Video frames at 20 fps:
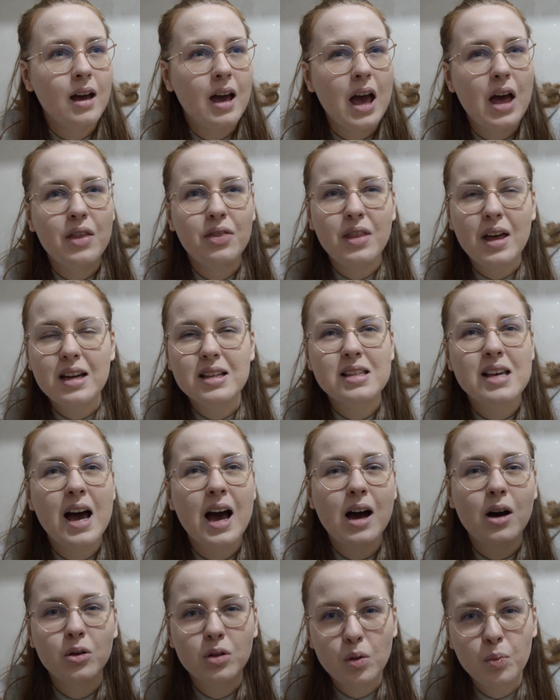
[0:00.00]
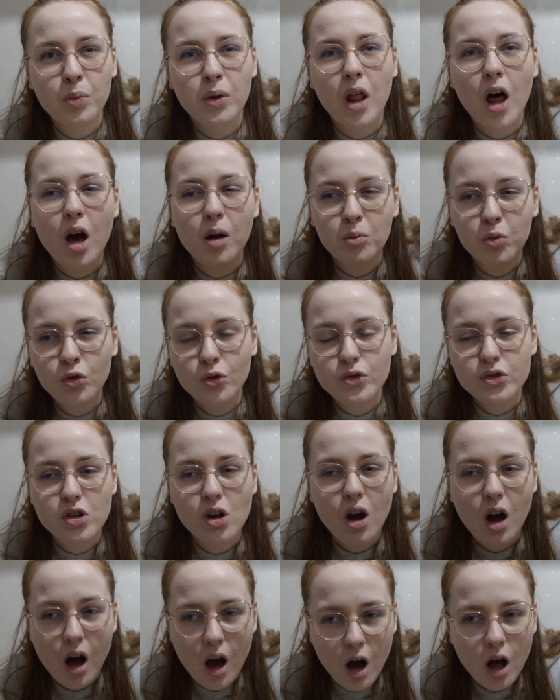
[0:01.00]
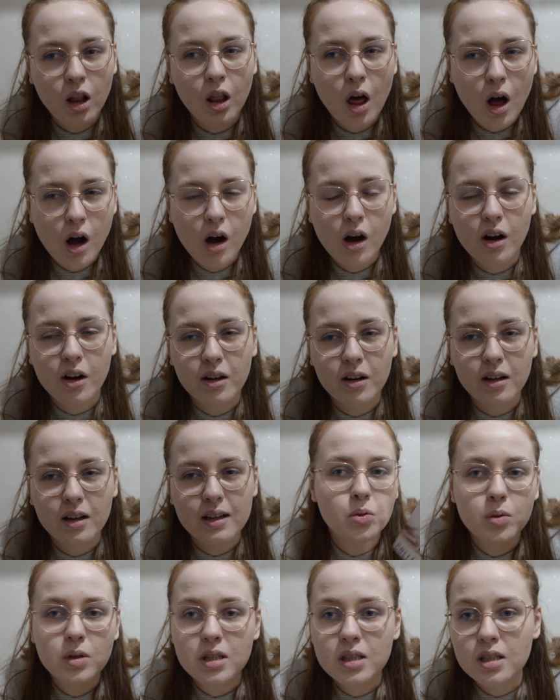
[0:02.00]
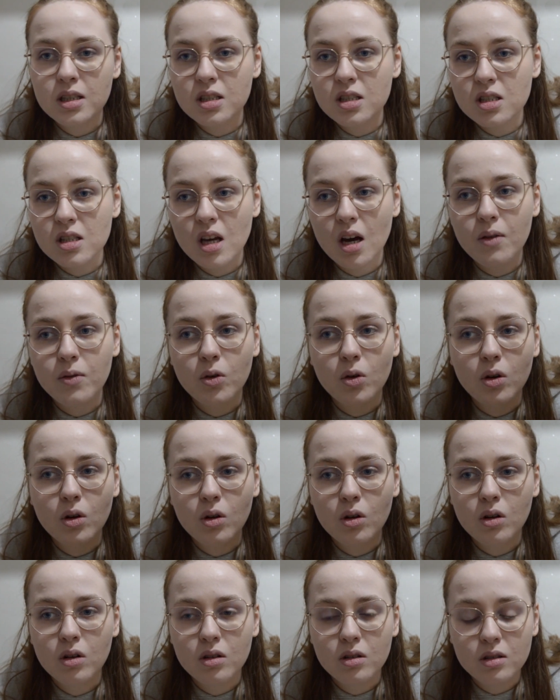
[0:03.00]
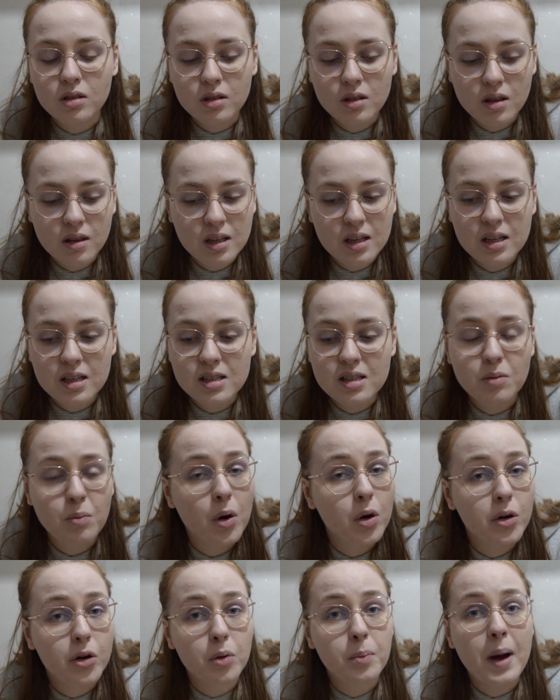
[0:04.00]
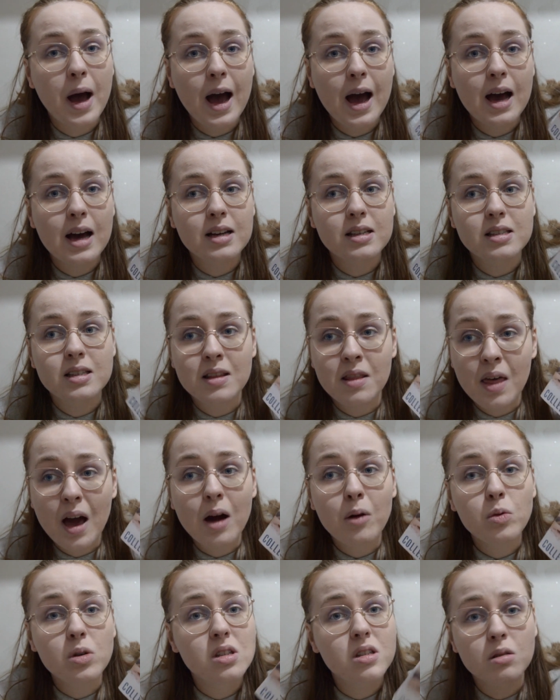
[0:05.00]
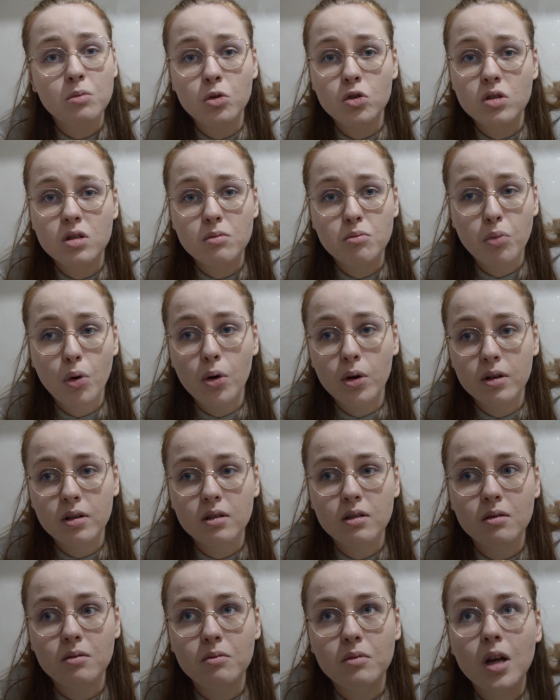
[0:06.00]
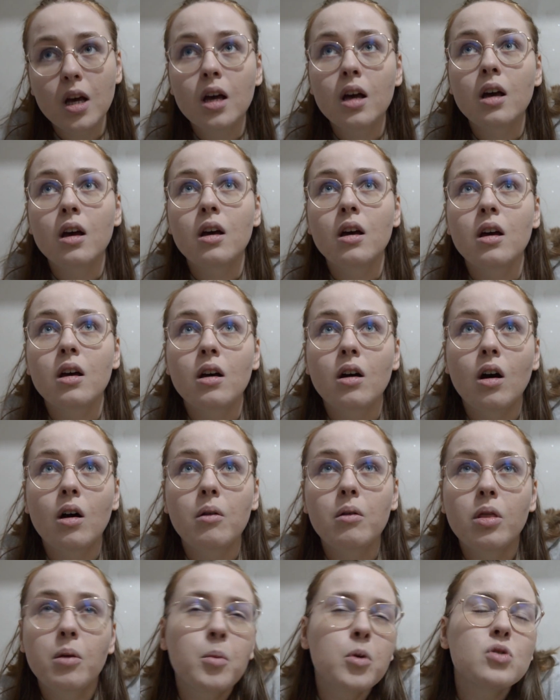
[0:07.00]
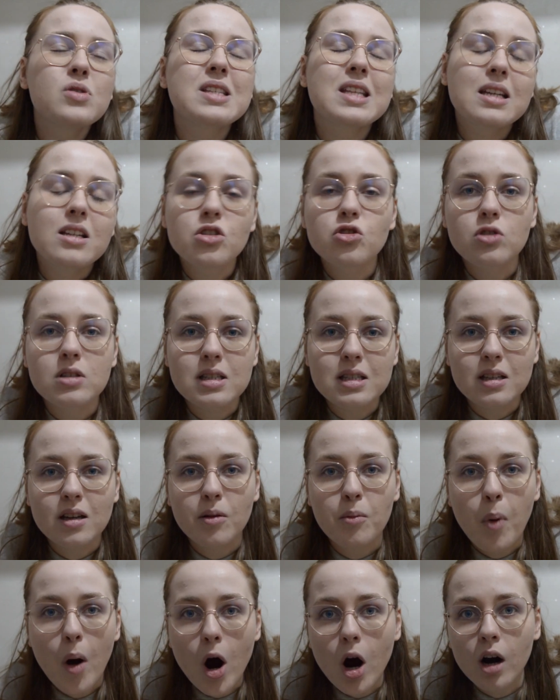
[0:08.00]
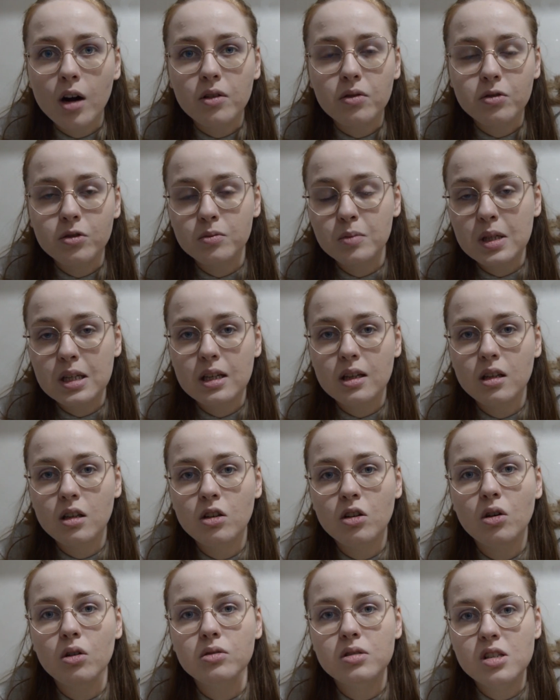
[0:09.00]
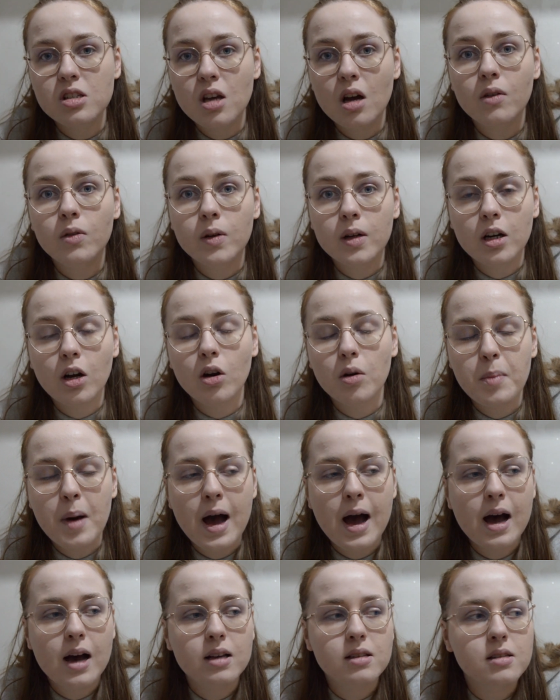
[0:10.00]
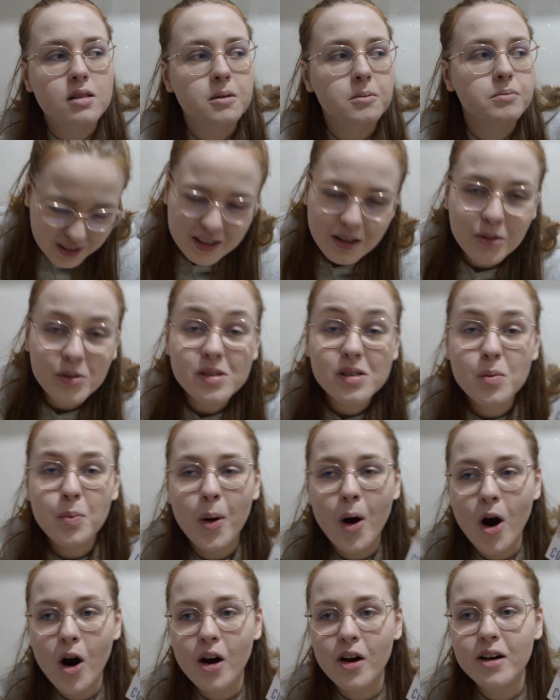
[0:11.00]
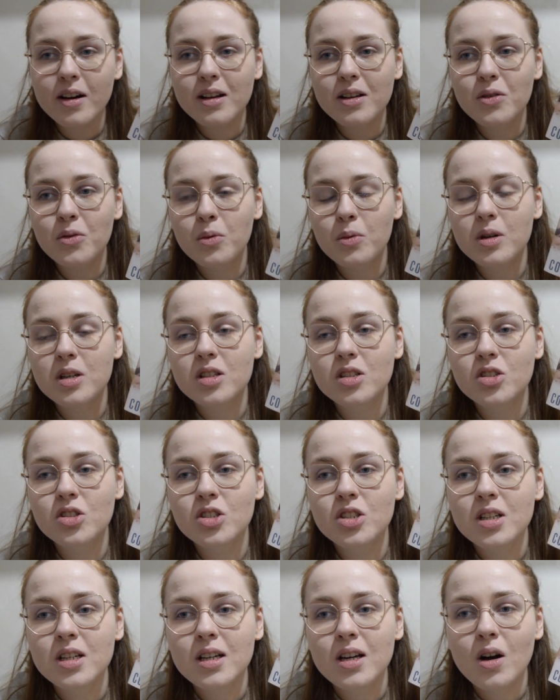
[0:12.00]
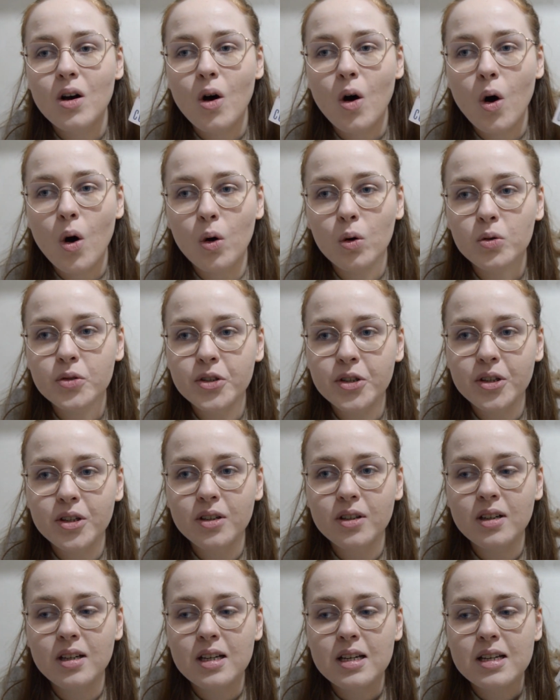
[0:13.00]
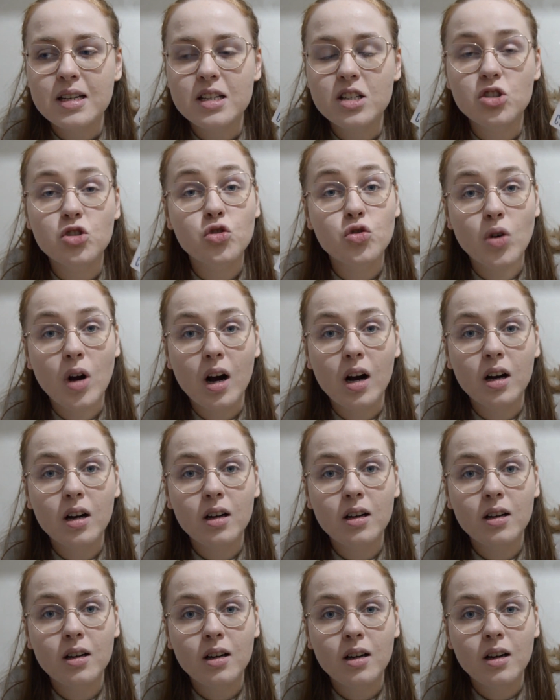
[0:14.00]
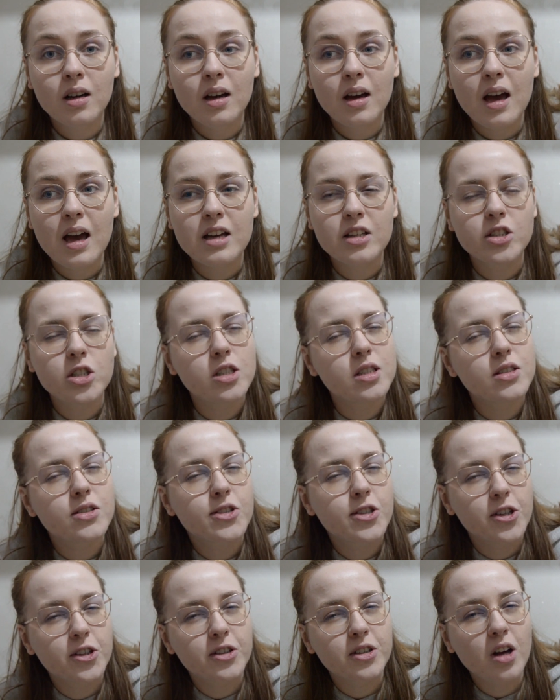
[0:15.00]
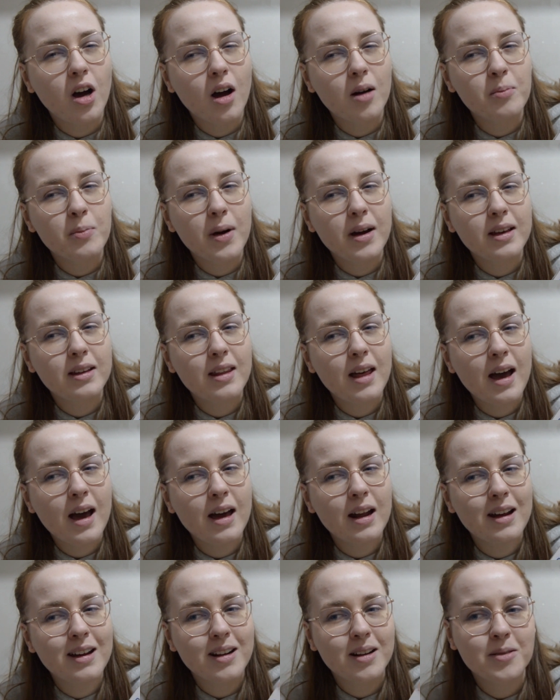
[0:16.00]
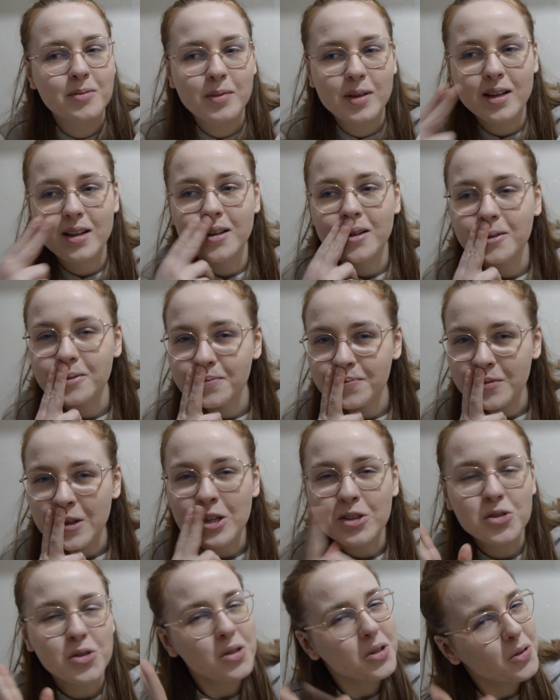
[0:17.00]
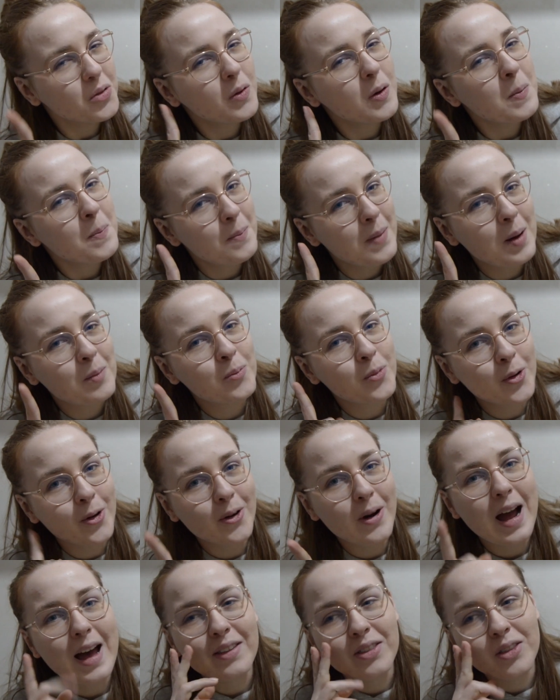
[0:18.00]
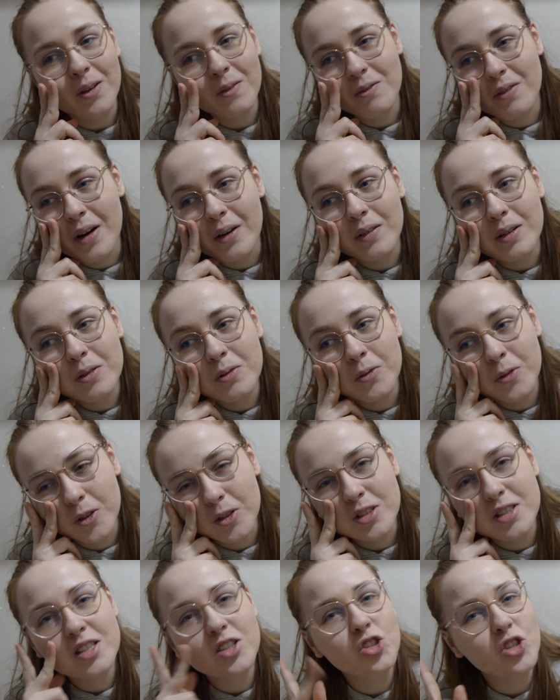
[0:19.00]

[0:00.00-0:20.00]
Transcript: And that's how the plot moves along. We discover things about her past. That was the most important, the most interesting part for me, you know, discovering her past. There was a part in which Holder is drunk and she's turned on by that, and I'm like, do you remember at the very first